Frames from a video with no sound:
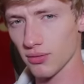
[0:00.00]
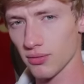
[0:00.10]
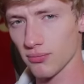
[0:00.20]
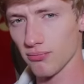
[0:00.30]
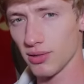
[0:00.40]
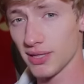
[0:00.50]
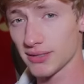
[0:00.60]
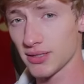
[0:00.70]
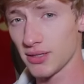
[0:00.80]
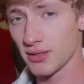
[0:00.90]
but
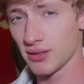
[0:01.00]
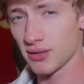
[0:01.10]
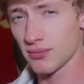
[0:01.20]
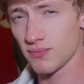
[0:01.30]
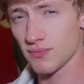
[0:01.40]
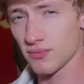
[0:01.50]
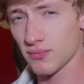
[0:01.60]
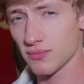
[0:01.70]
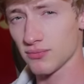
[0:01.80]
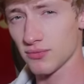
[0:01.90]

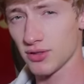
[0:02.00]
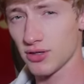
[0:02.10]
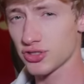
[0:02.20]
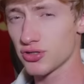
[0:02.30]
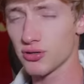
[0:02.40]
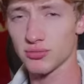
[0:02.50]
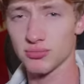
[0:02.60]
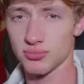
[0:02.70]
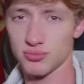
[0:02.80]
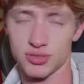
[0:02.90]
mm, there are
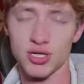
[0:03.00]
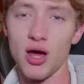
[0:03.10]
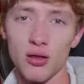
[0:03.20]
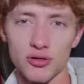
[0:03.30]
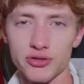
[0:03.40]
certain scholars,